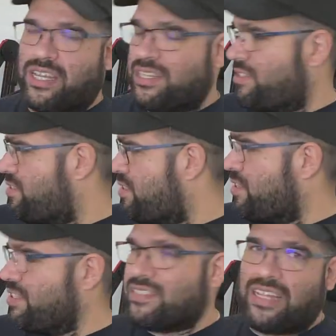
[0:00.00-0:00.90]
is
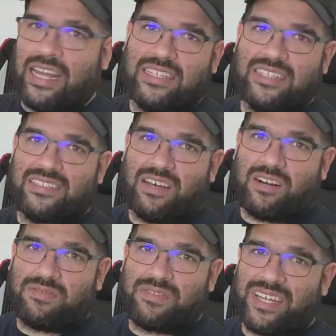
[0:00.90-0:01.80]
the stand
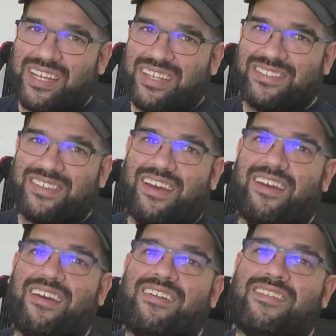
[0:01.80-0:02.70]
itself is
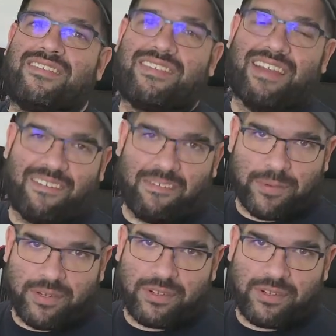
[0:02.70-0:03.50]
terrible.